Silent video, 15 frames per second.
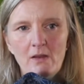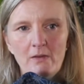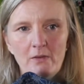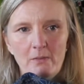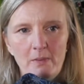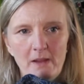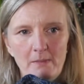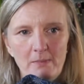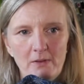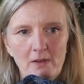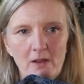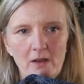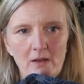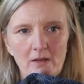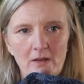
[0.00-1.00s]
for people
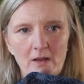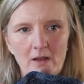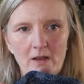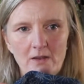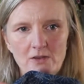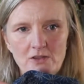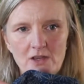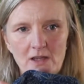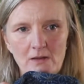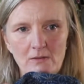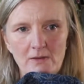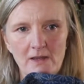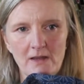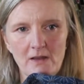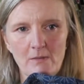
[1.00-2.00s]
that are
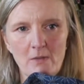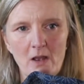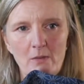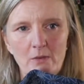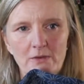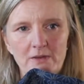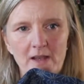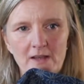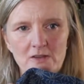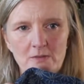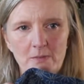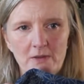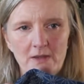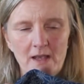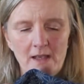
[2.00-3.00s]
shielding you might want extra
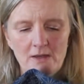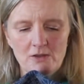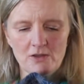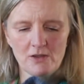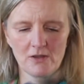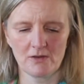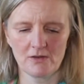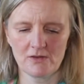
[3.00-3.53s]
protection.